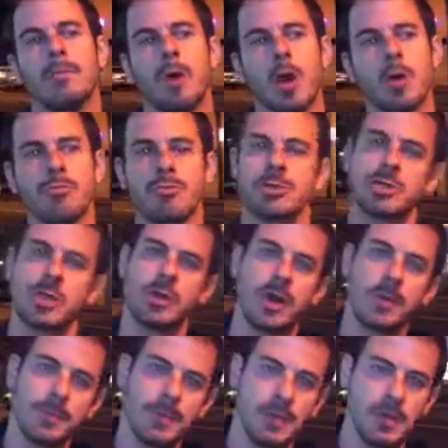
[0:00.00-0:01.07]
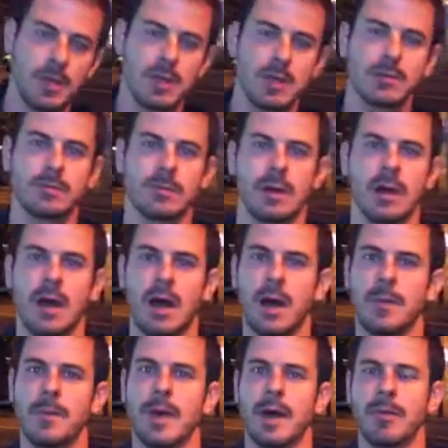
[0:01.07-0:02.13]
Barbara showed up here
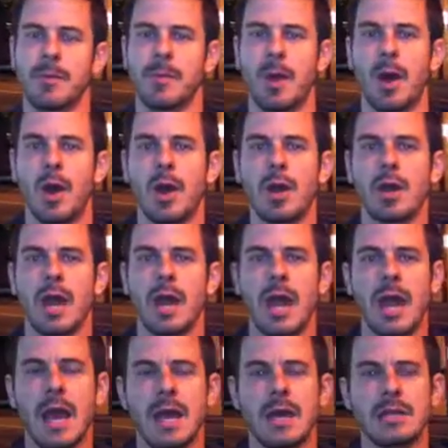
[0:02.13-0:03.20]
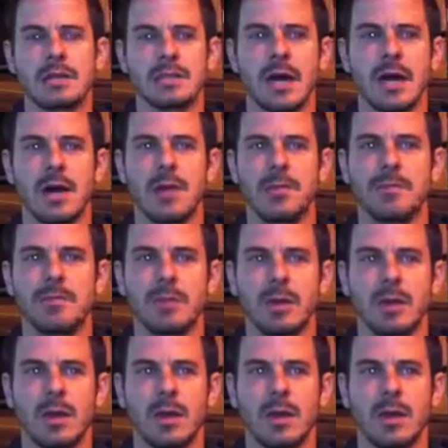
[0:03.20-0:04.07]
um, at the bar, and um,